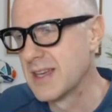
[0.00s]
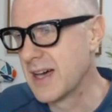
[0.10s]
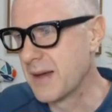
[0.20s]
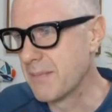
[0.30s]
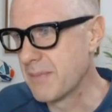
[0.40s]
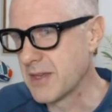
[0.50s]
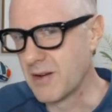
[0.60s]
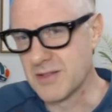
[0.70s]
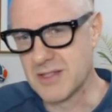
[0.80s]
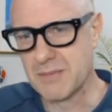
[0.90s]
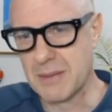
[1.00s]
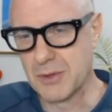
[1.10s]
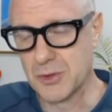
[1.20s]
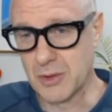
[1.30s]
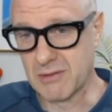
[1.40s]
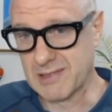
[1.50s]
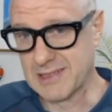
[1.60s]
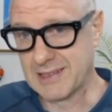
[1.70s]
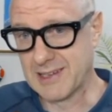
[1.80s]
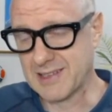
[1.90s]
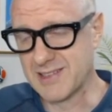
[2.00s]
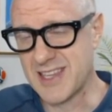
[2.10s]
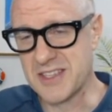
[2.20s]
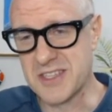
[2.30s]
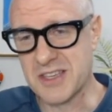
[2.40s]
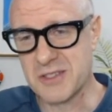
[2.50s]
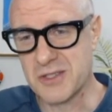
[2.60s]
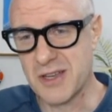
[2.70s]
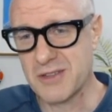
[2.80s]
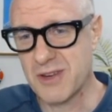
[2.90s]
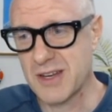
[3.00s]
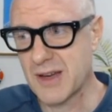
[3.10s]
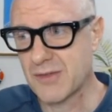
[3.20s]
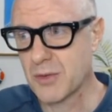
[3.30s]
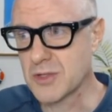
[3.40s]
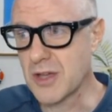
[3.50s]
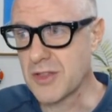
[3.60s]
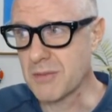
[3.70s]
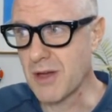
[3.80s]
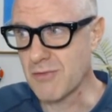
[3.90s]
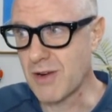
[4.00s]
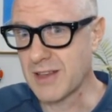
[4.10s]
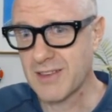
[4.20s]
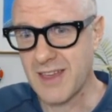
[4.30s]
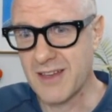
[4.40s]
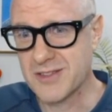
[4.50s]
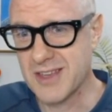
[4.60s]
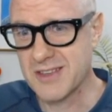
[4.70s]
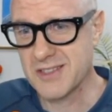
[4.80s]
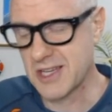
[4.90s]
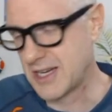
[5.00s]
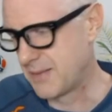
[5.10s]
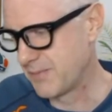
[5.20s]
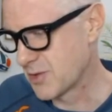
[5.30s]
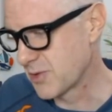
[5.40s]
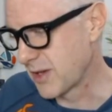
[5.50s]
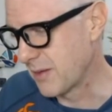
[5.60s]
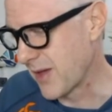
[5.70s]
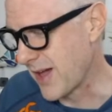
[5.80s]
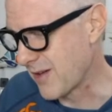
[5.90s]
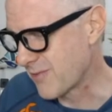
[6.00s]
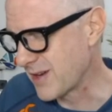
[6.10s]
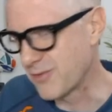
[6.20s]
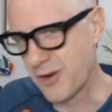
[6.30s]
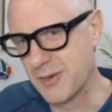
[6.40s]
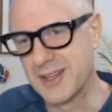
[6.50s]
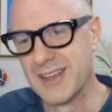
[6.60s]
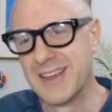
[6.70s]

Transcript: But some people doing really like intense exercise right after, which I think my running counts as, just looking at my heart rate from it.